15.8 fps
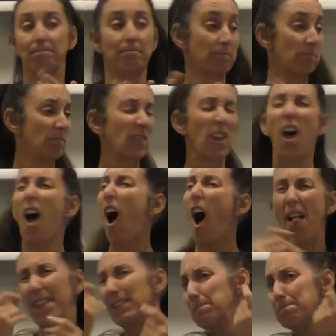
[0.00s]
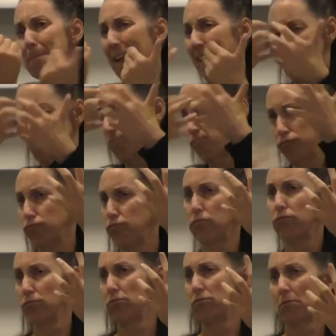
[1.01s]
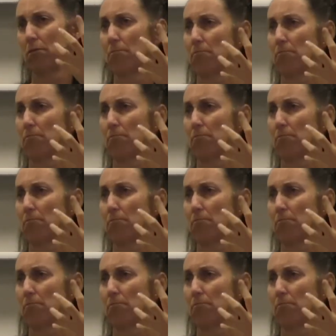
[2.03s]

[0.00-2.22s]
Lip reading: Trish. So there are